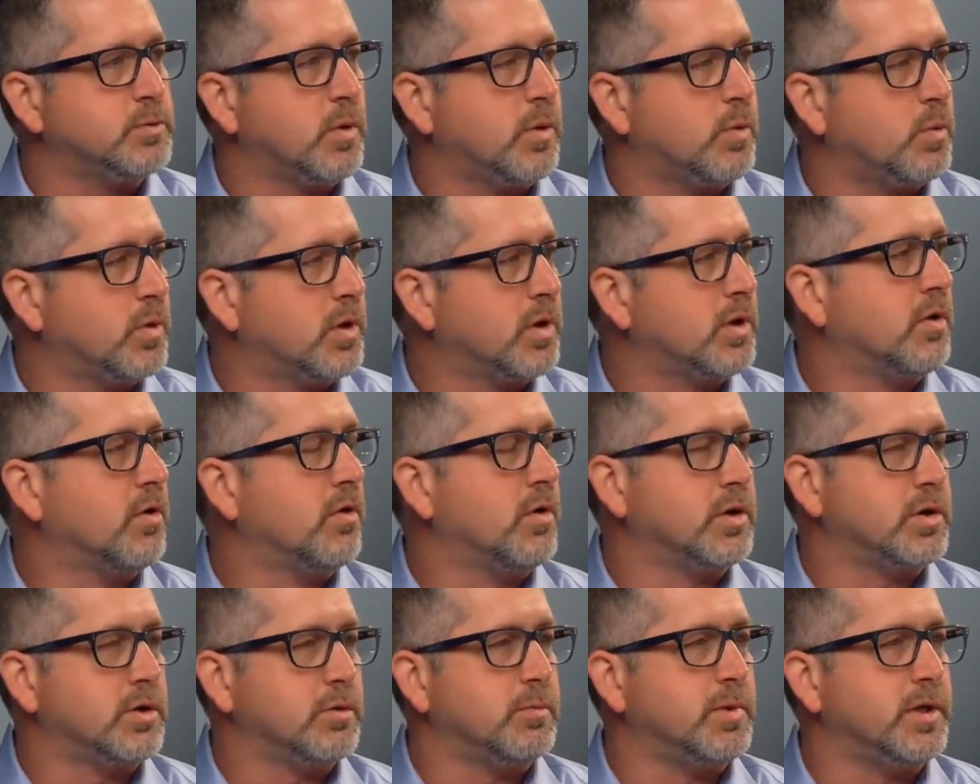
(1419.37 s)
What we're
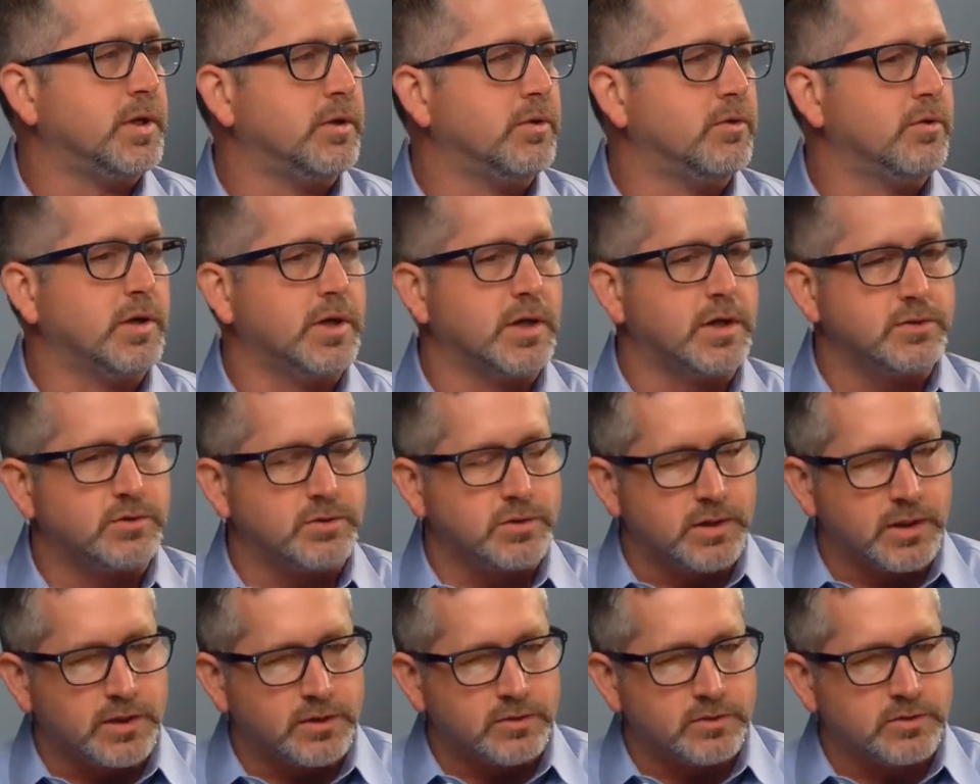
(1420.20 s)
going to be doing
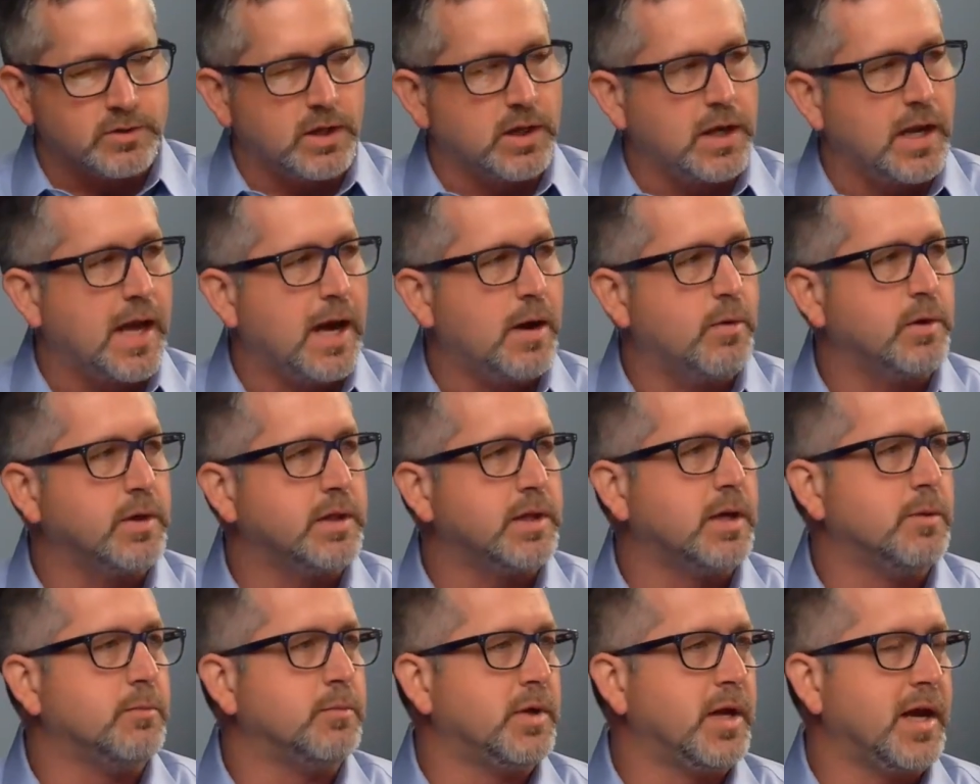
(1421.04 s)
is allowing
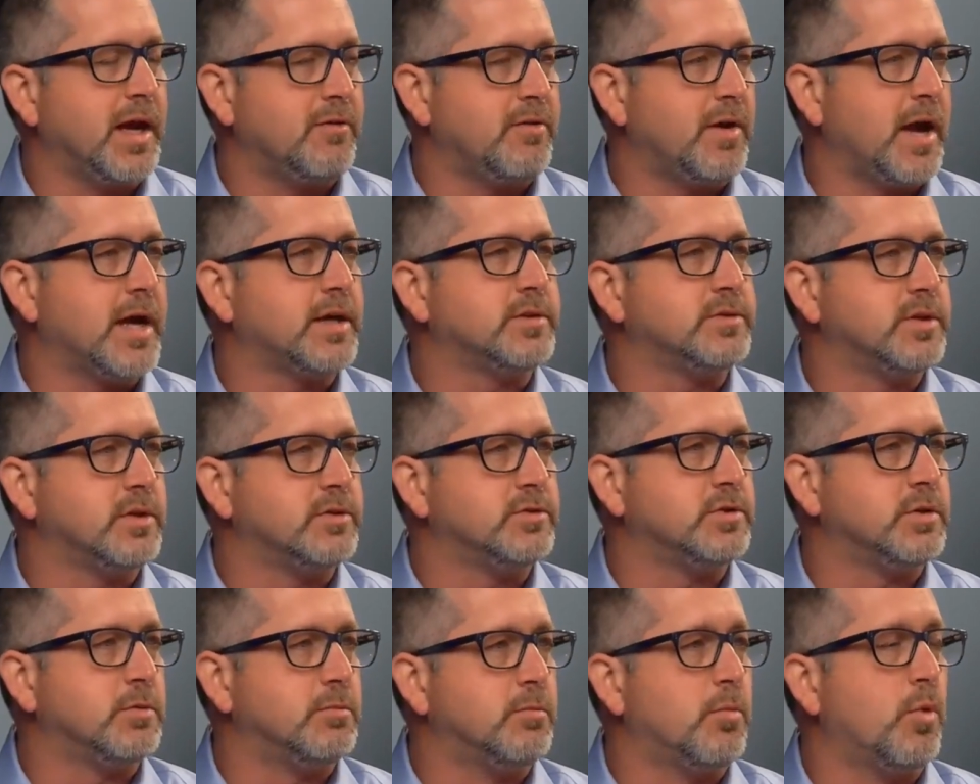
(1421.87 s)
them to have access
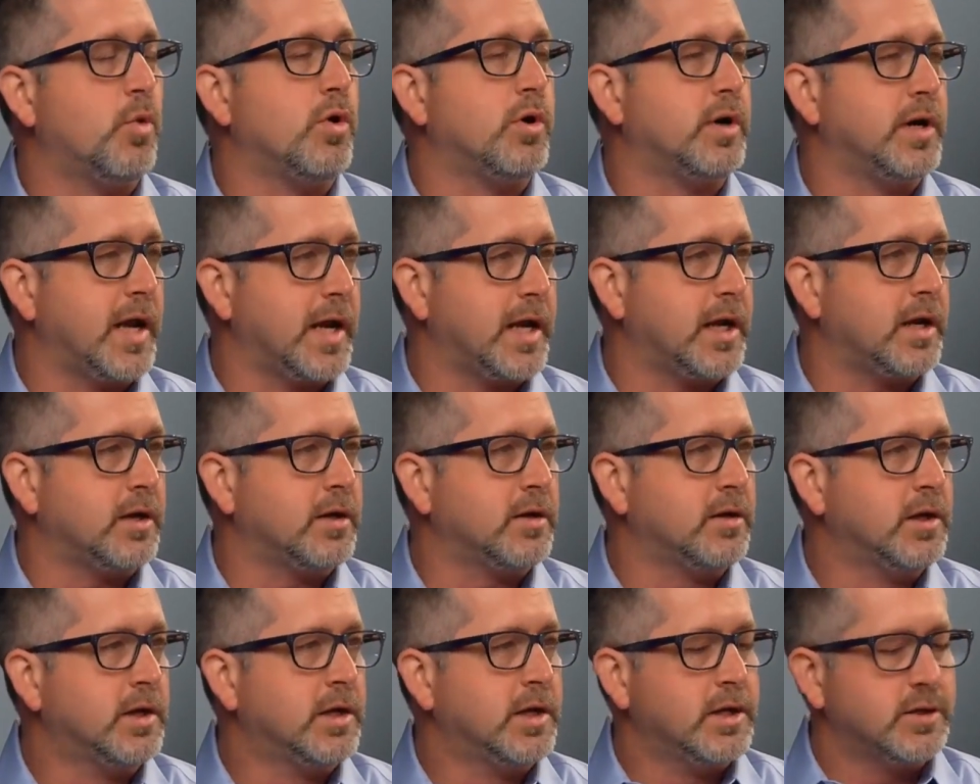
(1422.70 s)
to more data
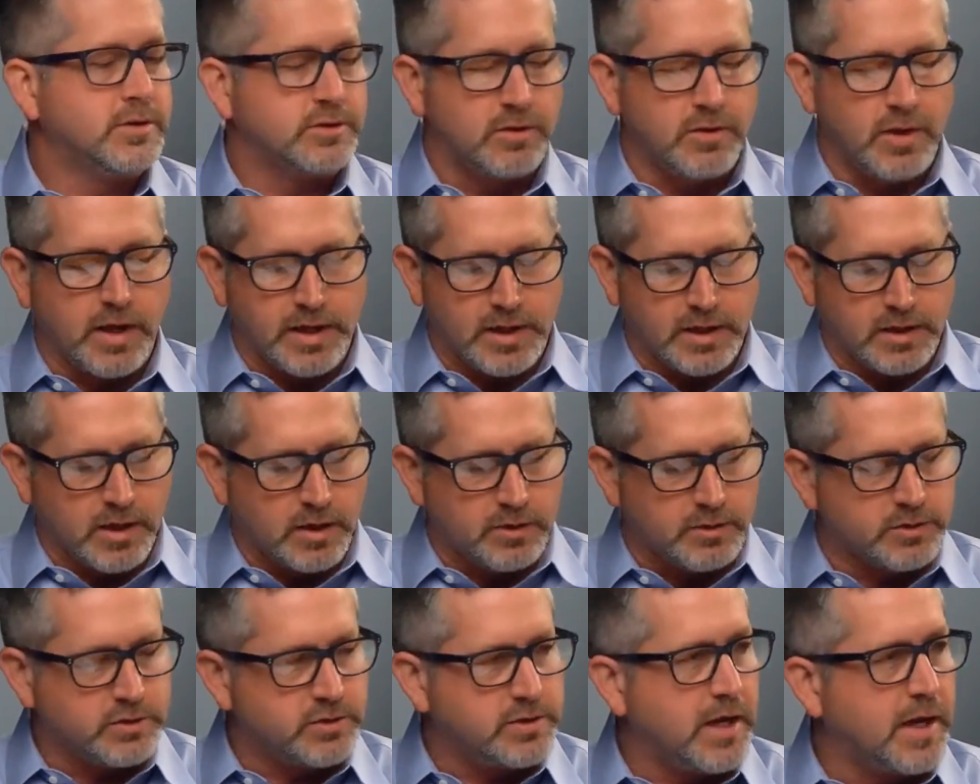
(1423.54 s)
so they can
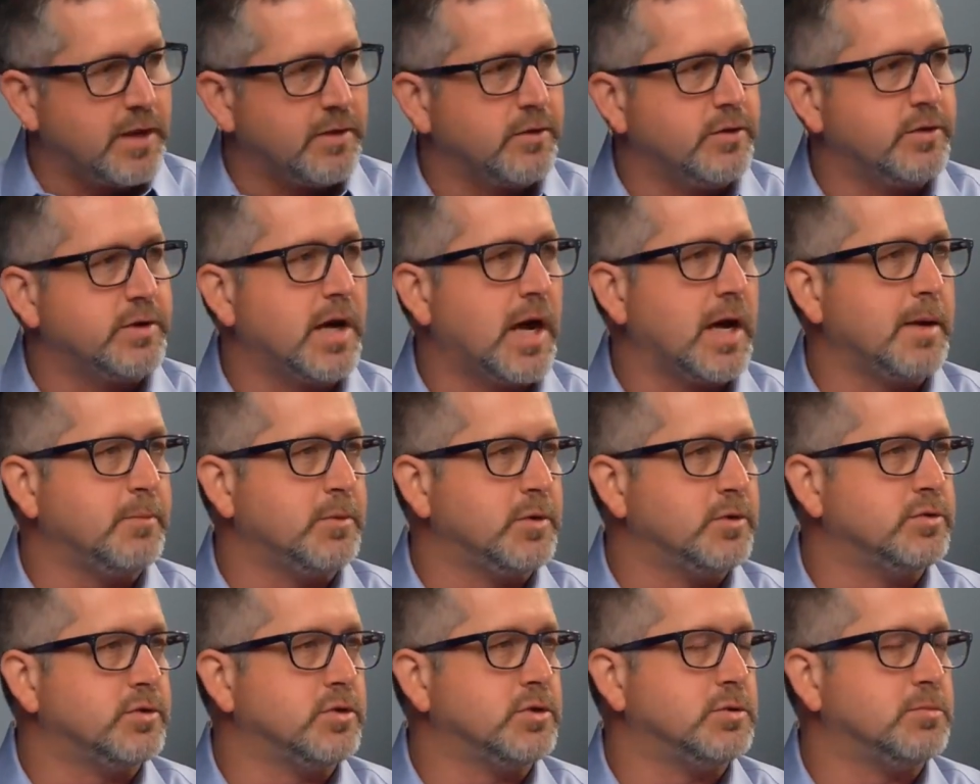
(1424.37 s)
understand their time
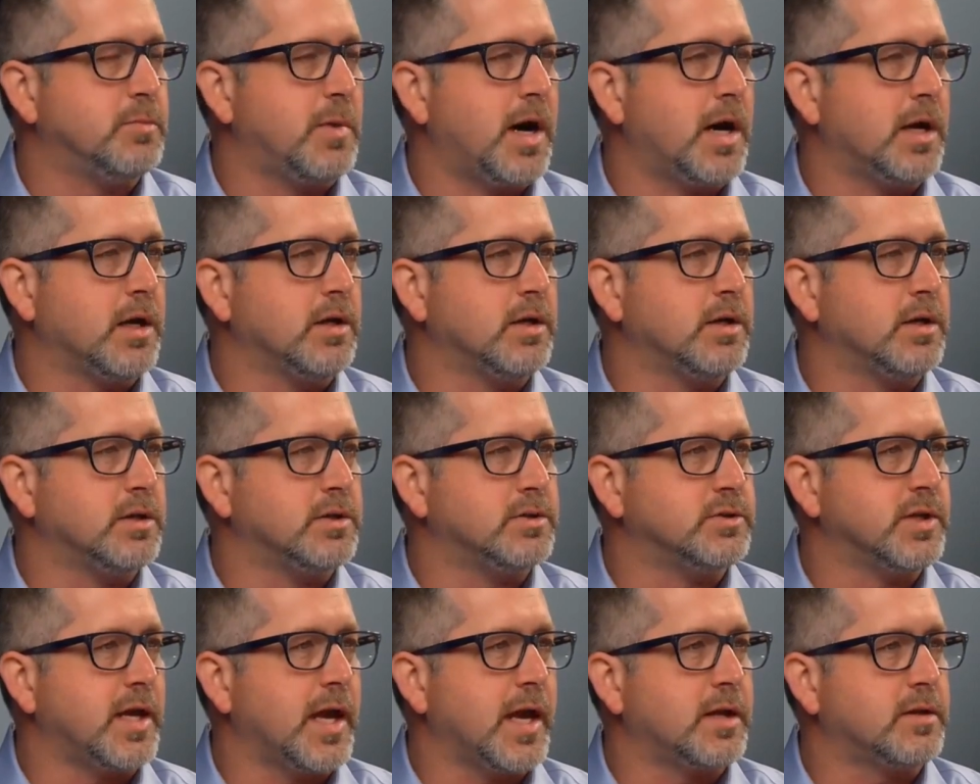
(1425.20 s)
usage model and
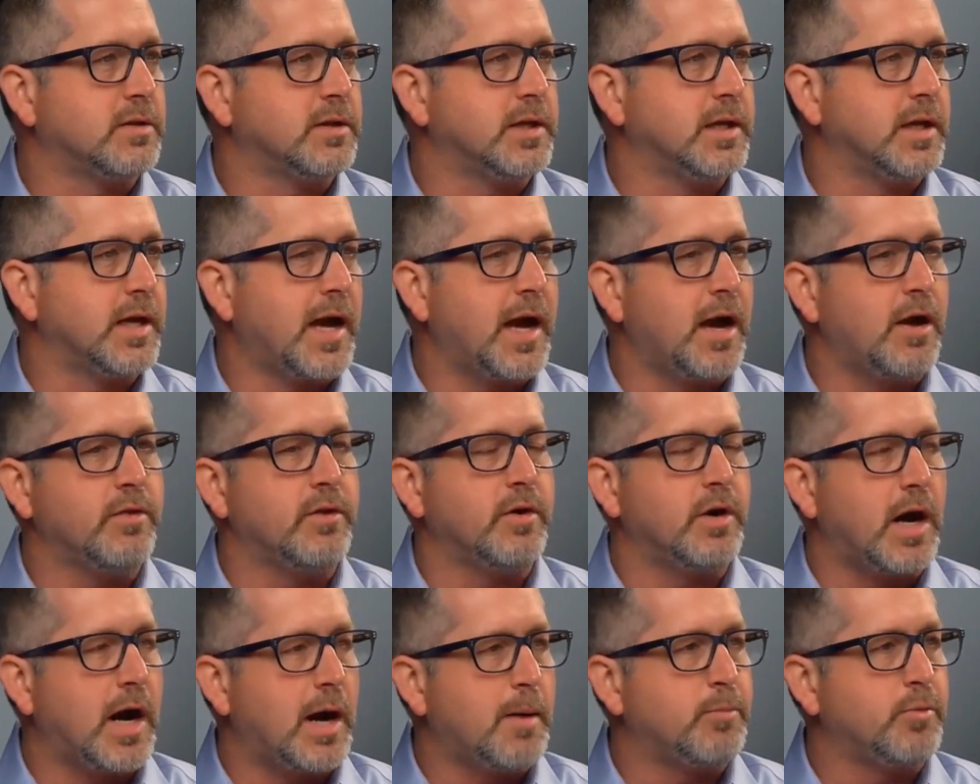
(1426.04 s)
exactly how
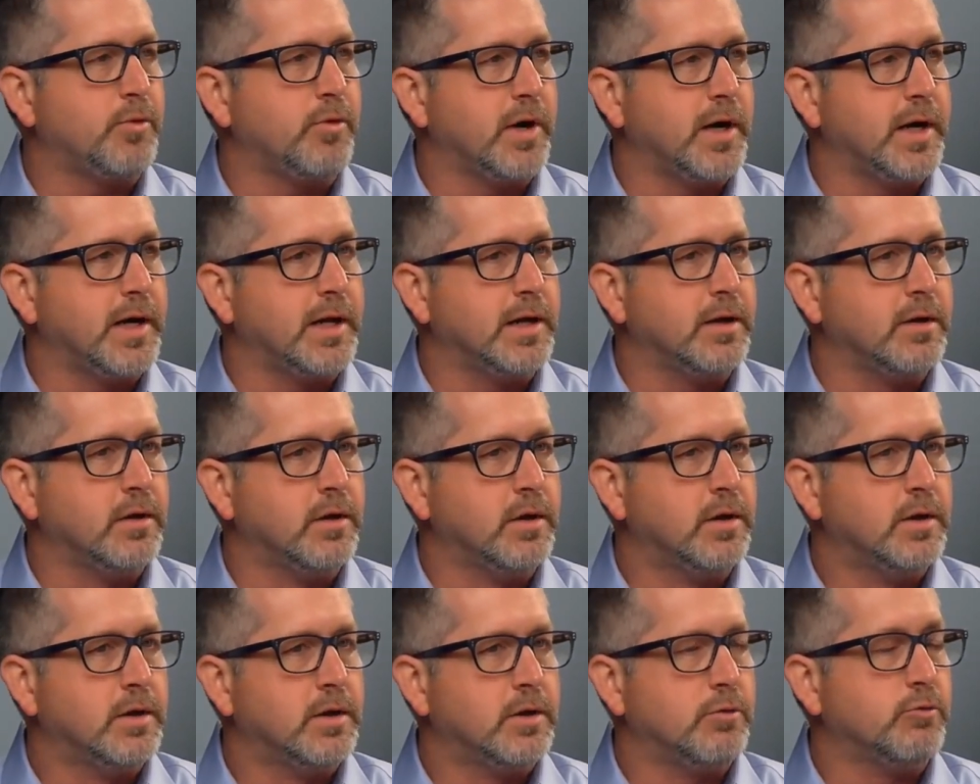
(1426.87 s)
they're operating
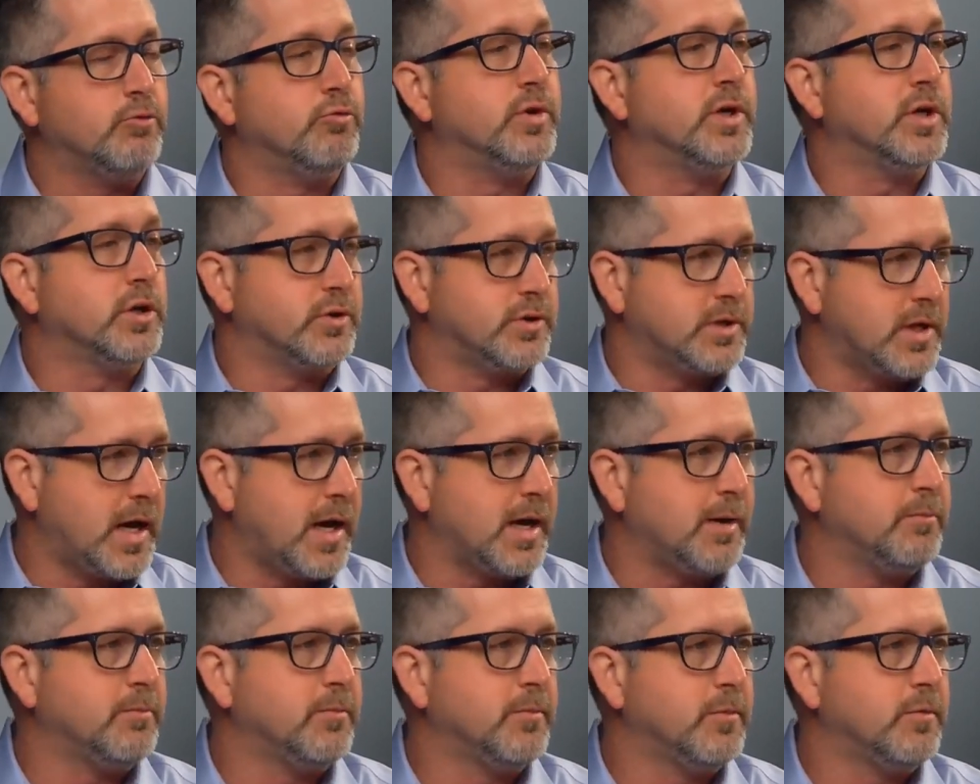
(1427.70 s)
real
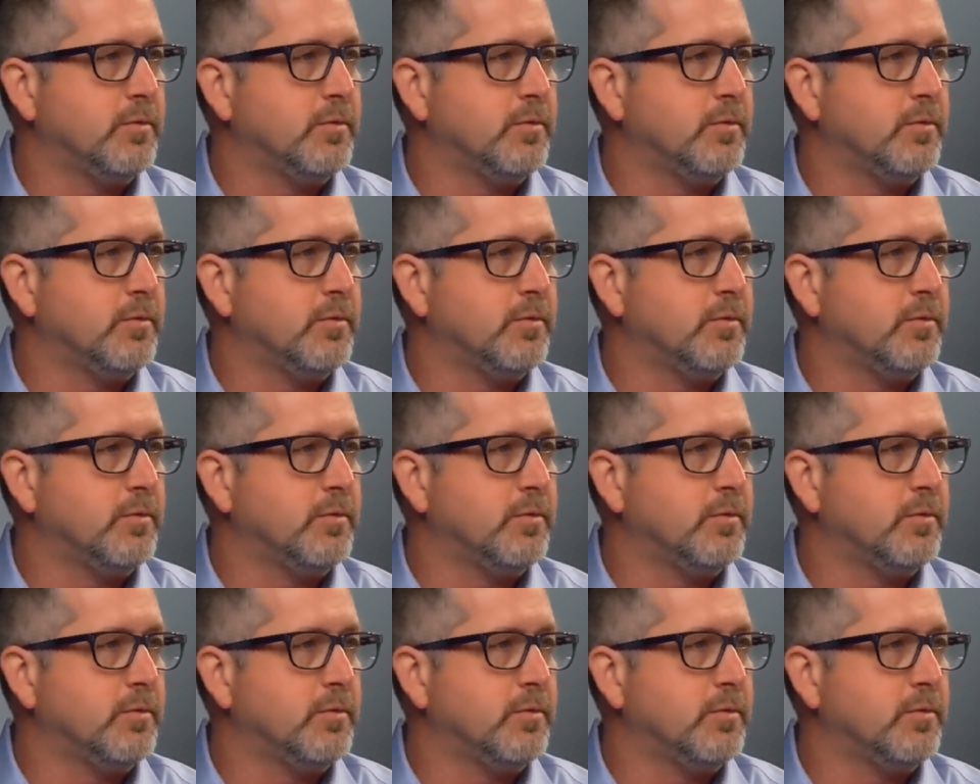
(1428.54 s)
time,